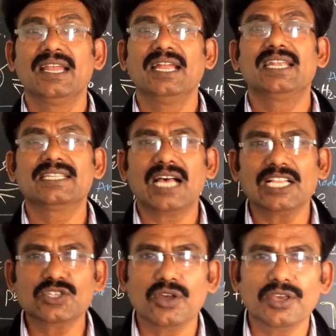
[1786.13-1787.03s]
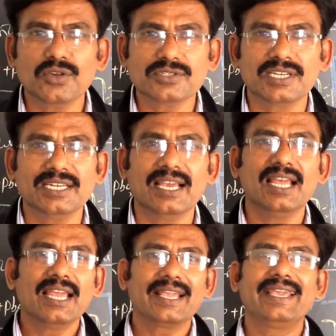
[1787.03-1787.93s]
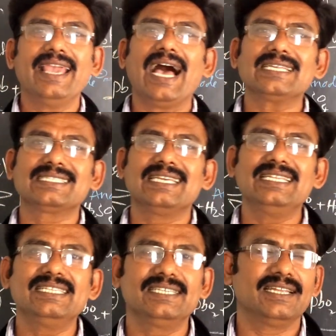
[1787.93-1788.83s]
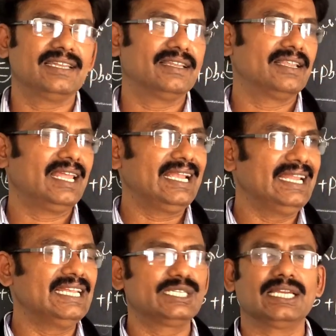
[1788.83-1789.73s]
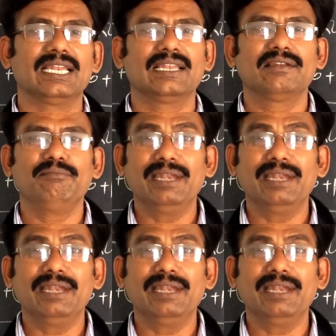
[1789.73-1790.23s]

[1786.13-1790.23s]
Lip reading: It is also used in a gas engine ignition,